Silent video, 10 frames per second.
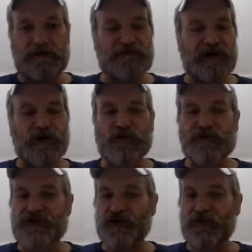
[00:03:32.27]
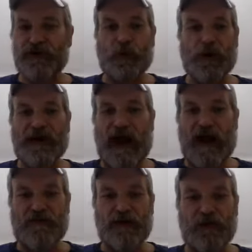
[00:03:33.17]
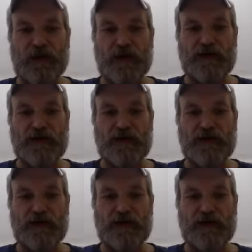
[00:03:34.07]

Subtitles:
medical facility, what have you,